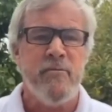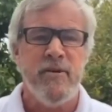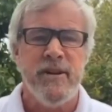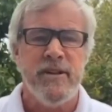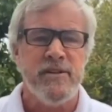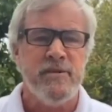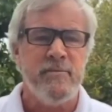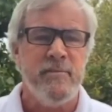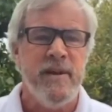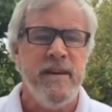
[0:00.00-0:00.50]

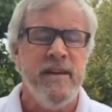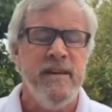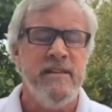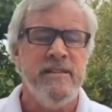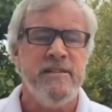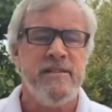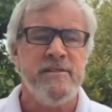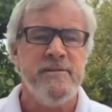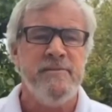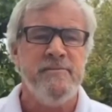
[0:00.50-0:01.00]
brings
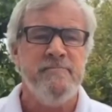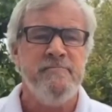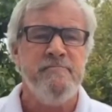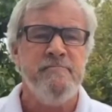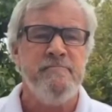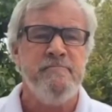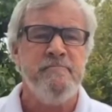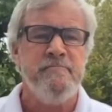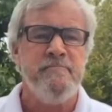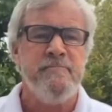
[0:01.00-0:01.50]
peace,
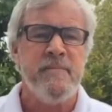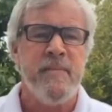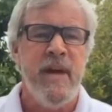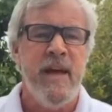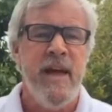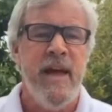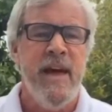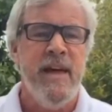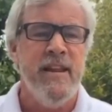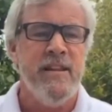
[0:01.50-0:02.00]

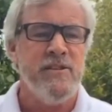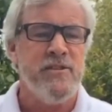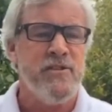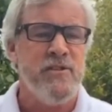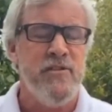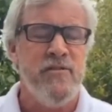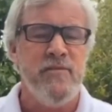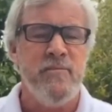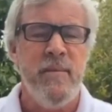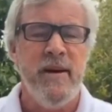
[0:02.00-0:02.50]
and it
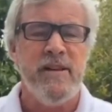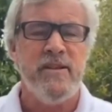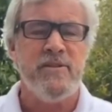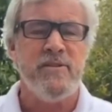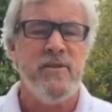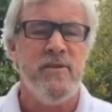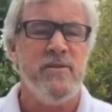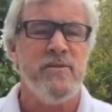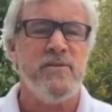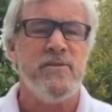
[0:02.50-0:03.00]
served my soul